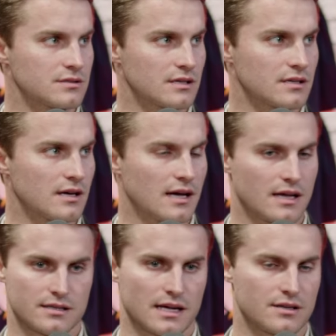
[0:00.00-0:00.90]
Like,
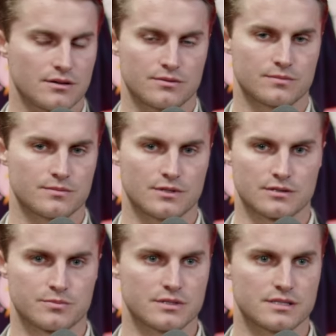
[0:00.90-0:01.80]
I know
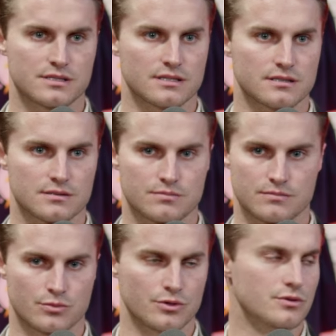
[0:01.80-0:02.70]
y'all's preseason's
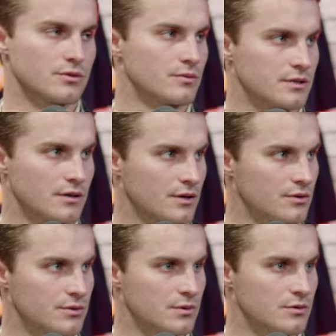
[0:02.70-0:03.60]
brutal, what y'all
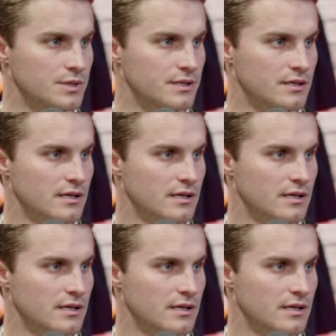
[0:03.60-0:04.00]
go through, but